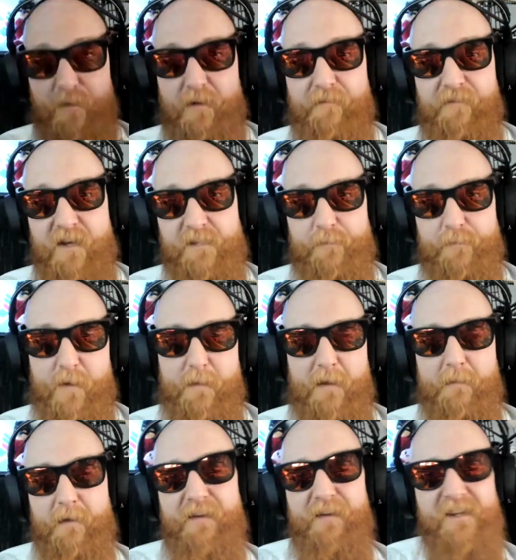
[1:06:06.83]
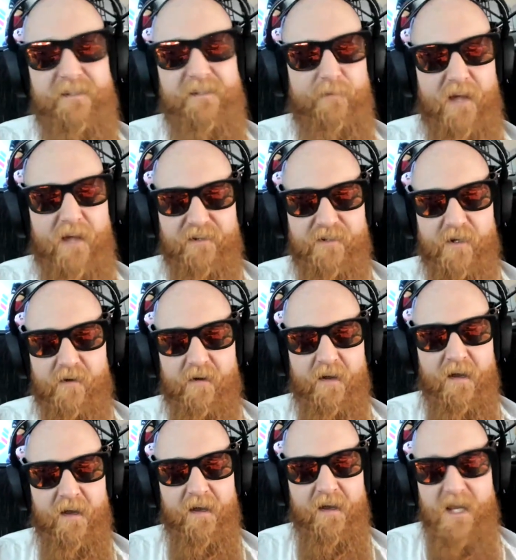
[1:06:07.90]
Facebook, I met him at a festival last year.
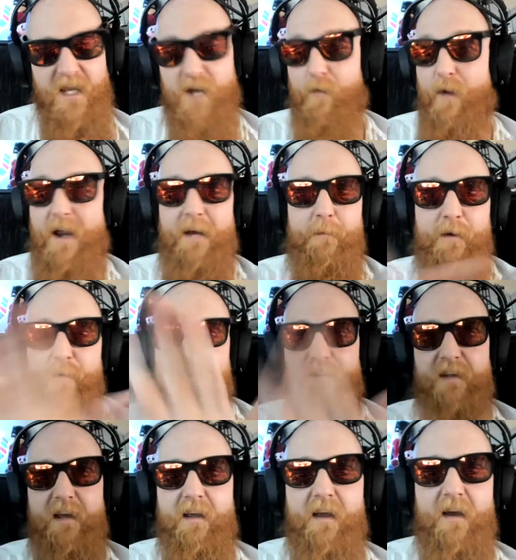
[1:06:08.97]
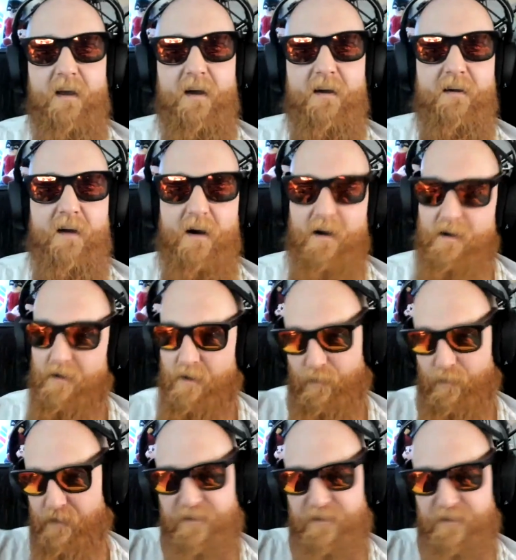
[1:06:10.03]
He randomly was like, uh, on
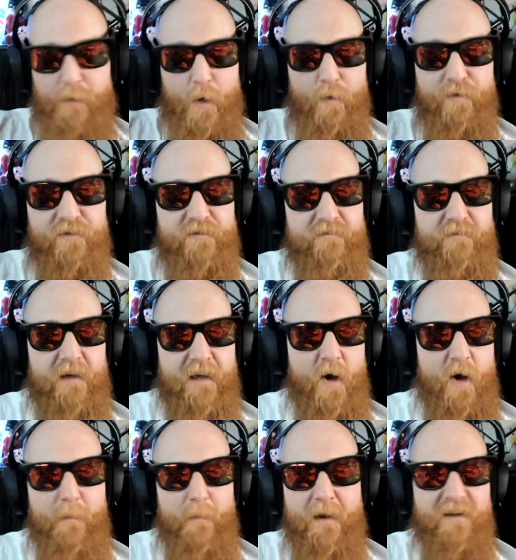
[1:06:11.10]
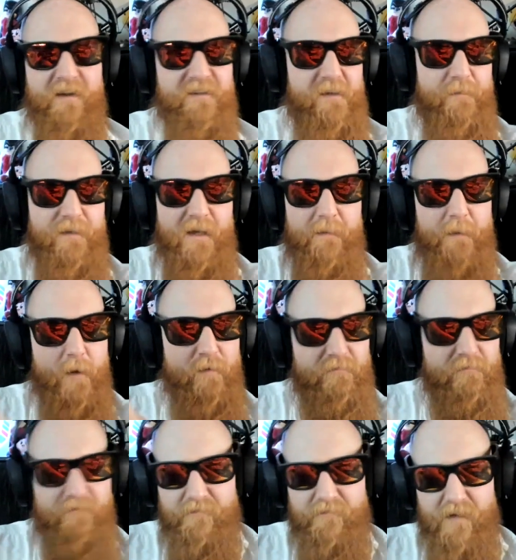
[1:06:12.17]
one of his posts, I commented something about
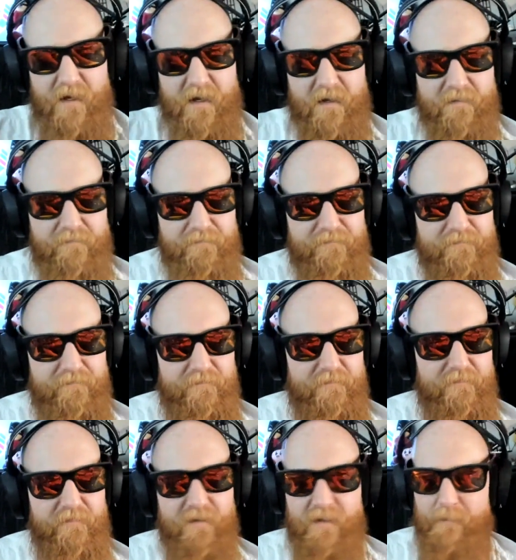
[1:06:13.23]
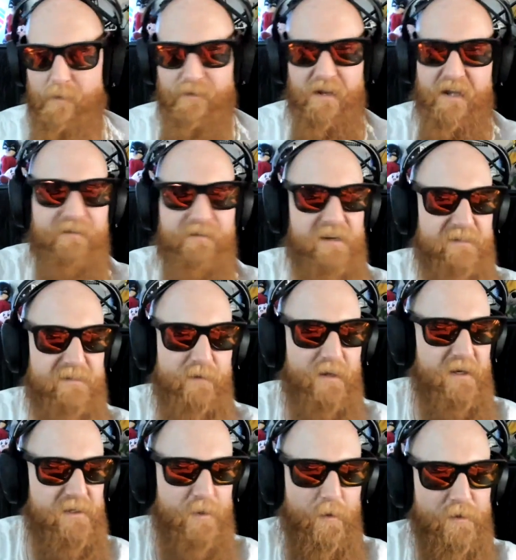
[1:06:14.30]
oh, uh, oh, about the next festival that
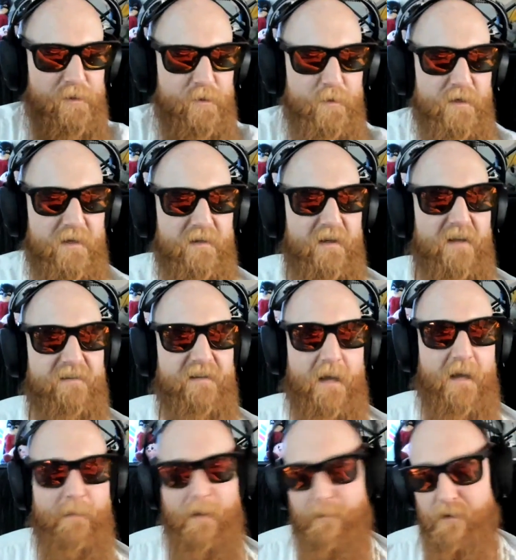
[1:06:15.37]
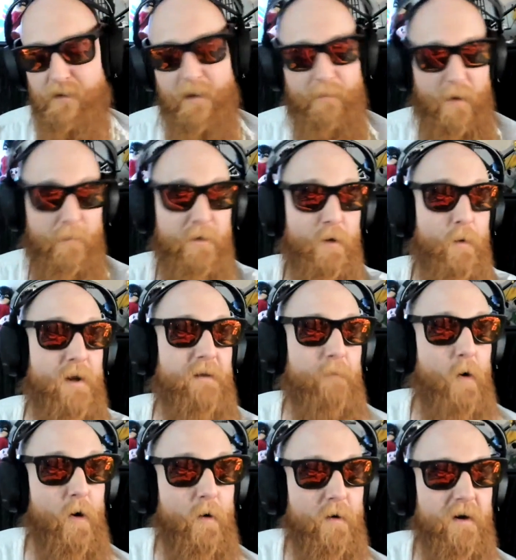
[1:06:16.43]
he's going to, and he's like, "I'm coming, I'm coming your way
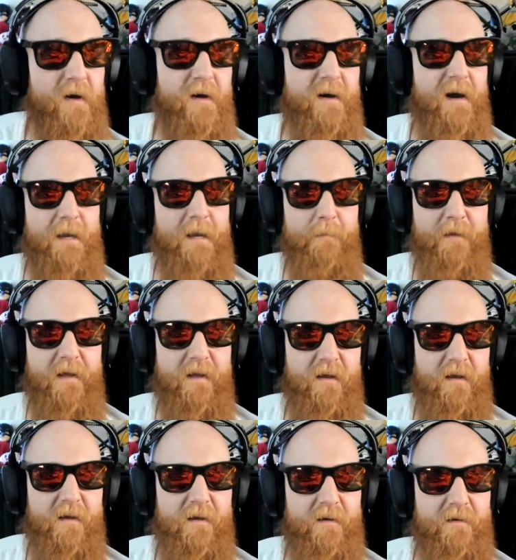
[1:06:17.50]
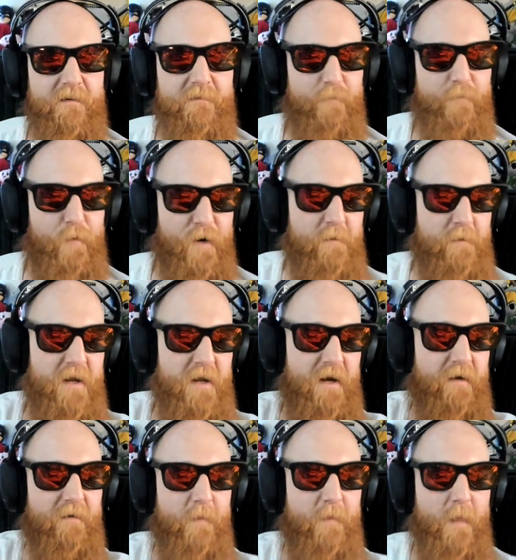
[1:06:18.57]
tomorrow," and I'm like, "Bring
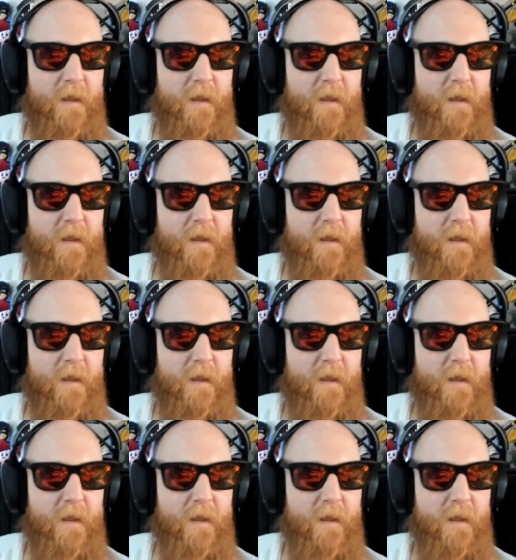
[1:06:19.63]
beer."